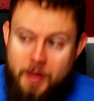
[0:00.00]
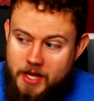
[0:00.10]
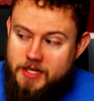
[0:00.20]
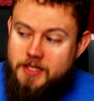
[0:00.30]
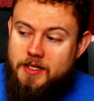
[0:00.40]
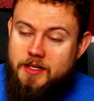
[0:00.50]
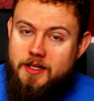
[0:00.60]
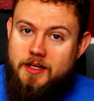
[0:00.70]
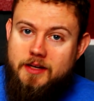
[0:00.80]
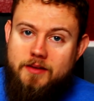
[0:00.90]
But
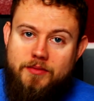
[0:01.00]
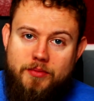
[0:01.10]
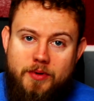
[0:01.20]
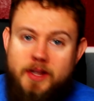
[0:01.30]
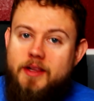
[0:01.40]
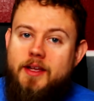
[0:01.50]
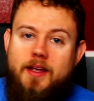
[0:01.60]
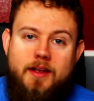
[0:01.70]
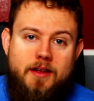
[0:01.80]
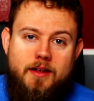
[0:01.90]

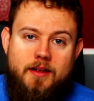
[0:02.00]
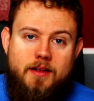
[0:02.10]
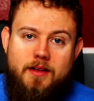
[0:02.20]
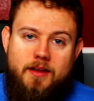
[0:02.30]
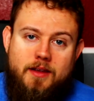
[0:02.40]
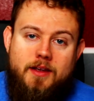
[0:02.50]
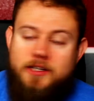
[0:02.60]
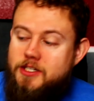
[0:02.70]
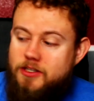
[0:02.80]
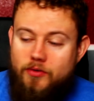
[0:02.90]
really,
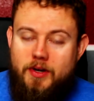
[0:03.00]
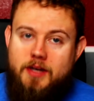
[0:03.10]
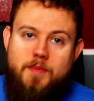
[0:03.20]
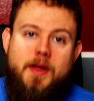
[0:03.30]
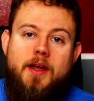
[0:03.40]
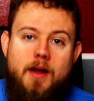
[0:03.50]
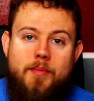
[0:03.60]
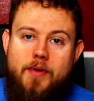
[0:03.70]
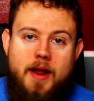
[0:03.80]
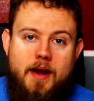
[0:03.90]
you just don't need to pick it
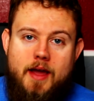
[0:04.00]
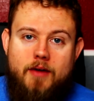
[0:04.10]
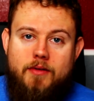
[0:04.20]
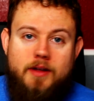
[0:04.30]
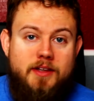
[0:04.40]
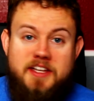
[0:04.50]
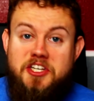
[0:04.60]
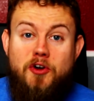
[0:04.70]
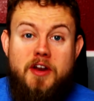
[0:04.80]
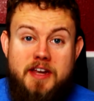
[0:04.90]
up right now.
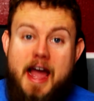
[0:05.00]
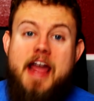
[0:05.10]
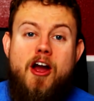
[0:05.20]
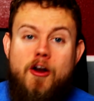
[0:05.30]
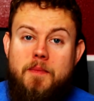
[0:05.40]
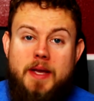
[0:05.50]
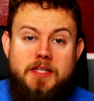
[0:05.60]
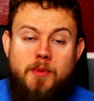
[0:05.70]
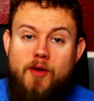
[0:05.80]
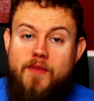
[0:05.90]
Unless you're a diehard
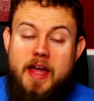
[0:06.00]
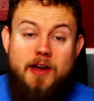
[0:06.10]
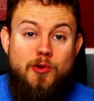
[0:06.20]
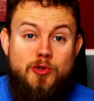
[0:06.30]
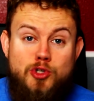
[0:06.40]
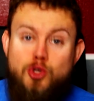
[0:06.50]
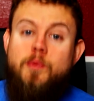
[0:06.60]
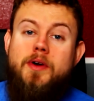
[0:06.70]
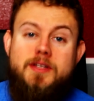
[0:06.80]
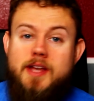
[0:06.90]
baseball fan who's
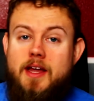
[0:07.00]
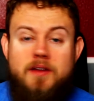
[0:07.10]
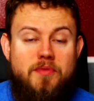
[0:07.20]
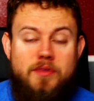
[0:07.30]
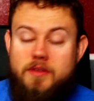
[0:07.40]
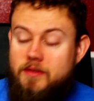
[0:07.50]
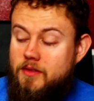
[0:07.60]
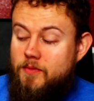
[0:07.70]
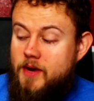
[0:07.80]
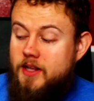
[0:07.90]
super excited for
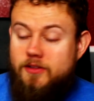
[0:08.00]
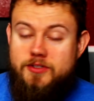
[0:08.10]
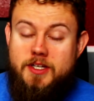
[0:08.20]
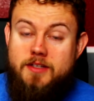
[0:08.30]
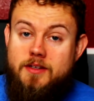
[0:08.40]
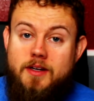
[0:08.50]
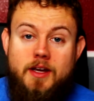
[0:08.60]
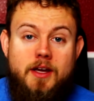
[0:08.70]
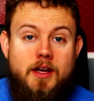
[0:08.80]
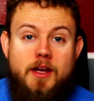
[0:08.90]
the regular
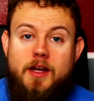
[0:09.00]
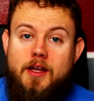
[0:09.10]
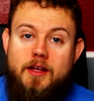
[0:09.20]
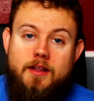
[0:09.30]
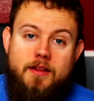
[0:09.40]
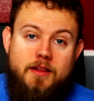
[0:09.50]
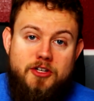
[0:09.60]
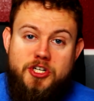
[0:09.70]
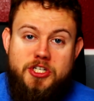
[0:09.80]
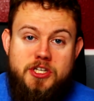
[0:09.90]
season,
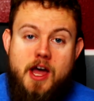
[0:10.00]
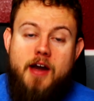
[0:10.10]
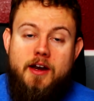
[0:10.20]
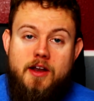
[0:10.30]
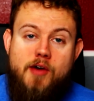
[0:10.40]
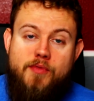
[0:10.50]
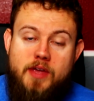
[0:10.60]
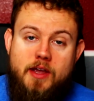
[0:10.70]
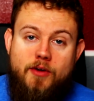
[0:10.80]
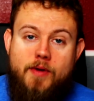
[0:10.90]
there's just not
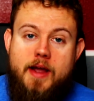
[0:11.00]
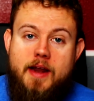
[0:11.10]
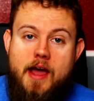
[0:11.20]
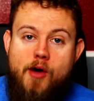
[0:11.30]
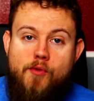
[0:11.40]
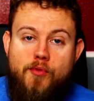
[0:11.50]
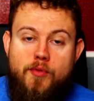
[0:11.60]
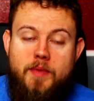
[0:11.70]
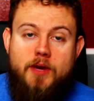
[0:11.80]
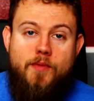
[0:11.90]
enough here right now
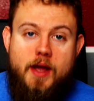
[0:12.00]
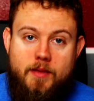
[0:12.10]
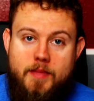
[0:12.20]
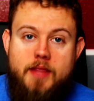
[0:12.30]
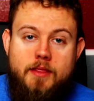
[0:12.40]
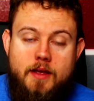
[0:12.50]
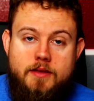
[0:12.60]
for me to recommend